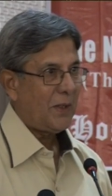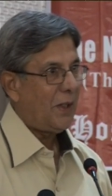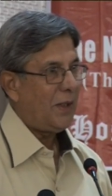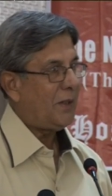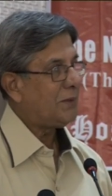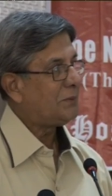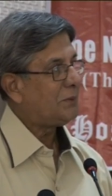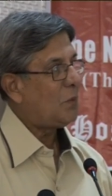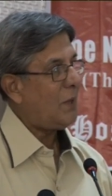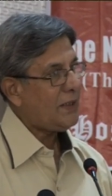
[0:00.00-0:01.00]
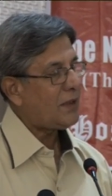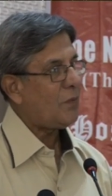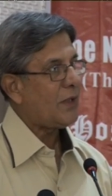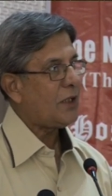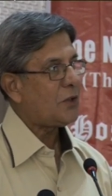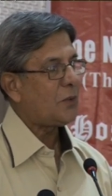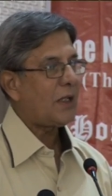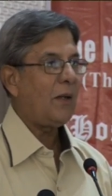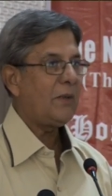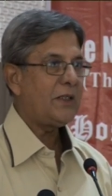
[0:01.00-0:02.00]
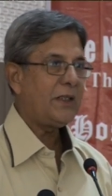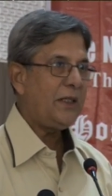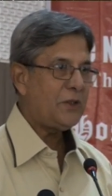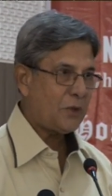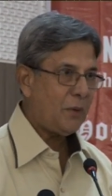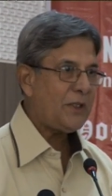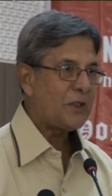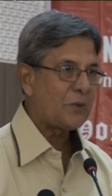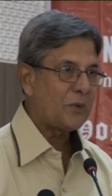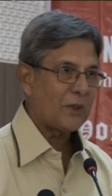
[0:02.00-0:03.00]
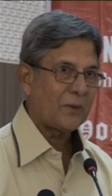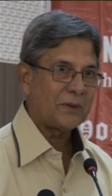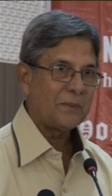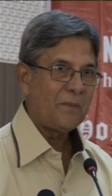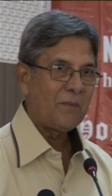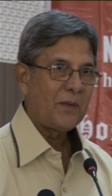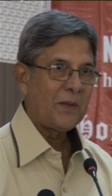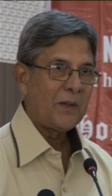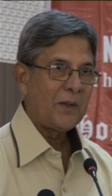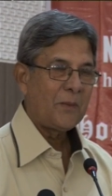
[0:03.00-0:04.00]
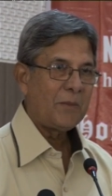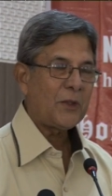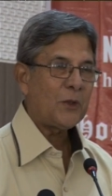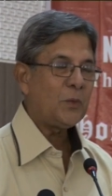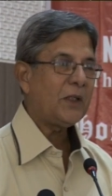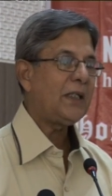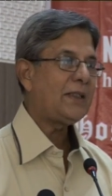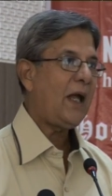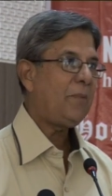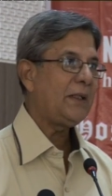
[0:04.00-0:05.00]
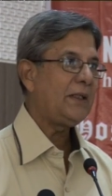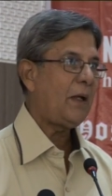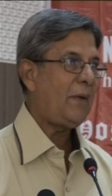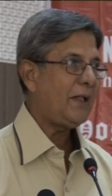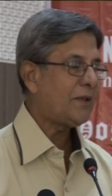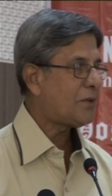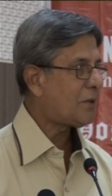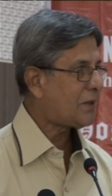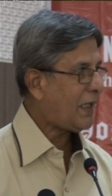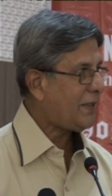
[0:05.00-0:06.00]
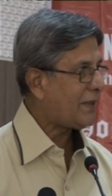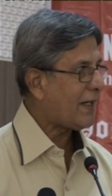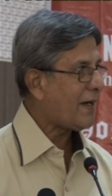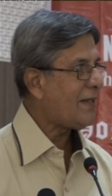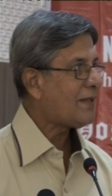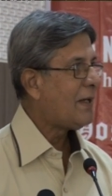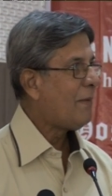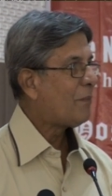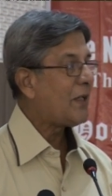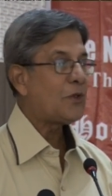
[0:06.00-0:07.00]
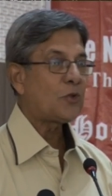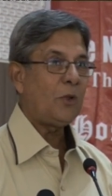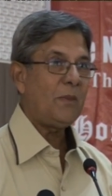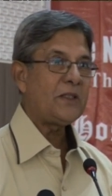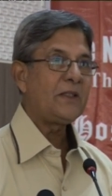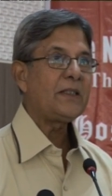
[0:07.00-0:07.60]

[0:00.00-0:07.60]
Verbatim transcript: um, once a week to come and tell stories to children. Because what has happened in American society is there's so much